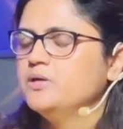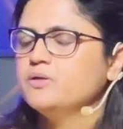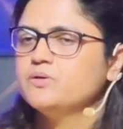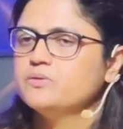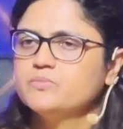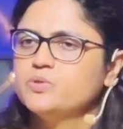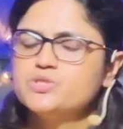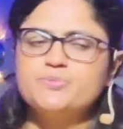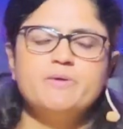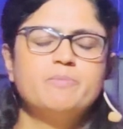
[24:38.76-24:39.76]
you know,
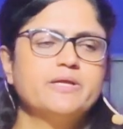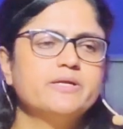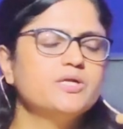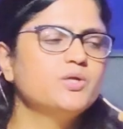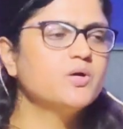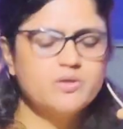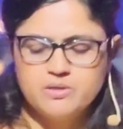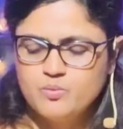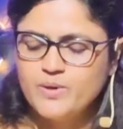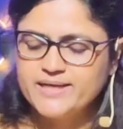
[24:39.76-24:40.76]
those people, they did not
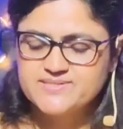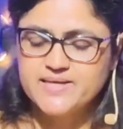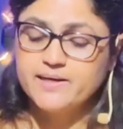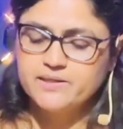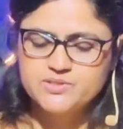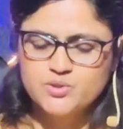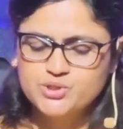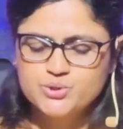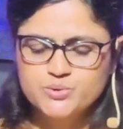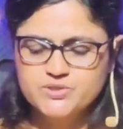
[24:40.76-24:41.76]
wear sandals or
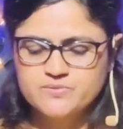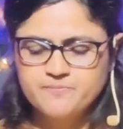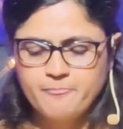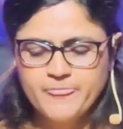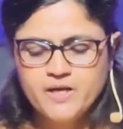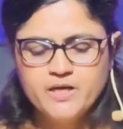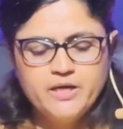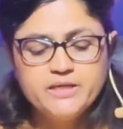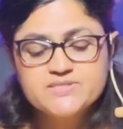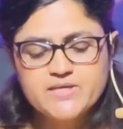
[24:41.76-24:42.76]
shoes.
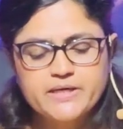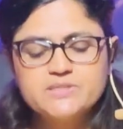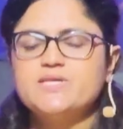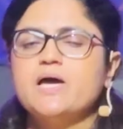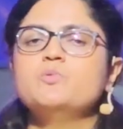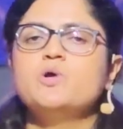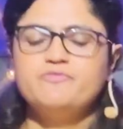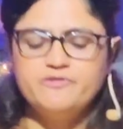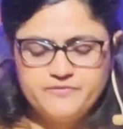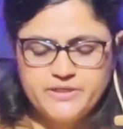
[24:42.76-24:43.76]
In 2 Samuel
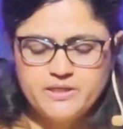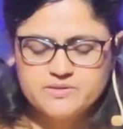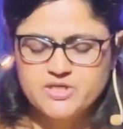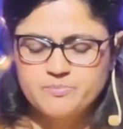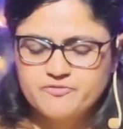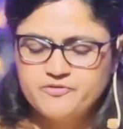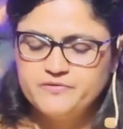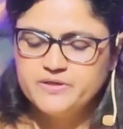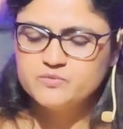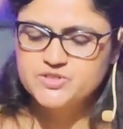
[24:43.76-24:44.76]
15, chapter
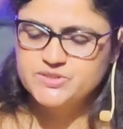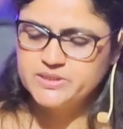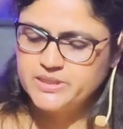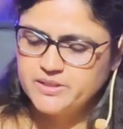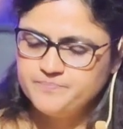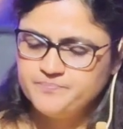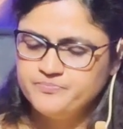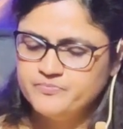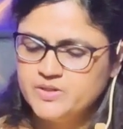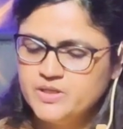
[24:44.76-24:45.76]
15, verse 30,
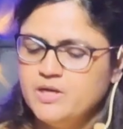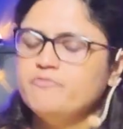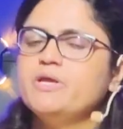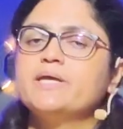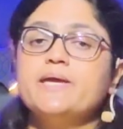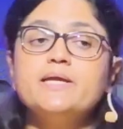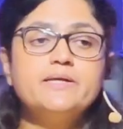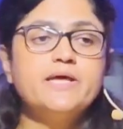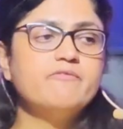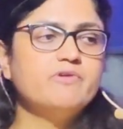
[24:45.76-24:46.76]
when
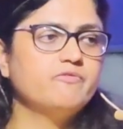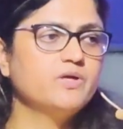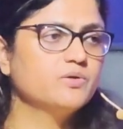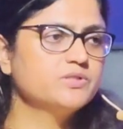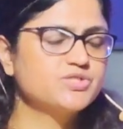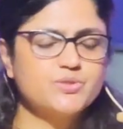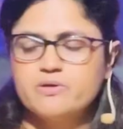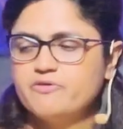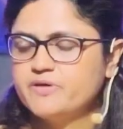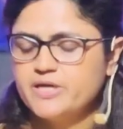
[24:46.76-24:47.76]
King David, we know the
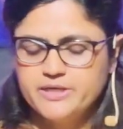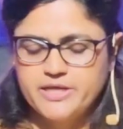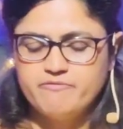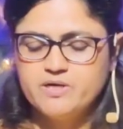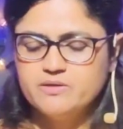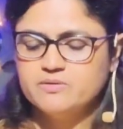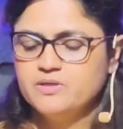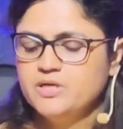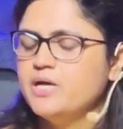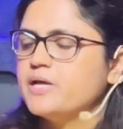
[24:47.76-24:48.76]
story of King David,
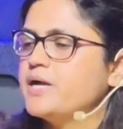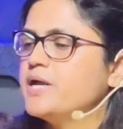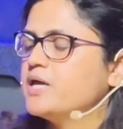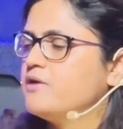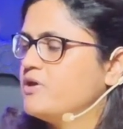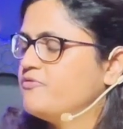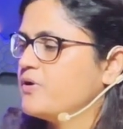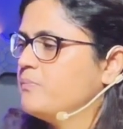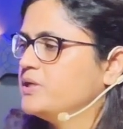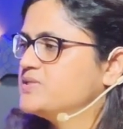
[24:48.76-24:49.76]
running away
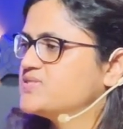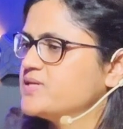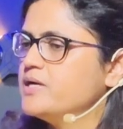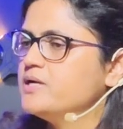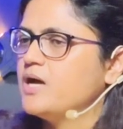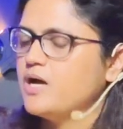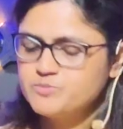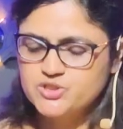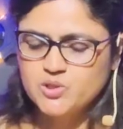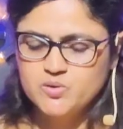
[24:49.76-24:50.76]
from his son
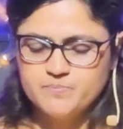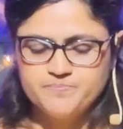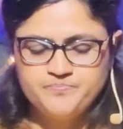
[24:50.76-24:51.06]
Absalom.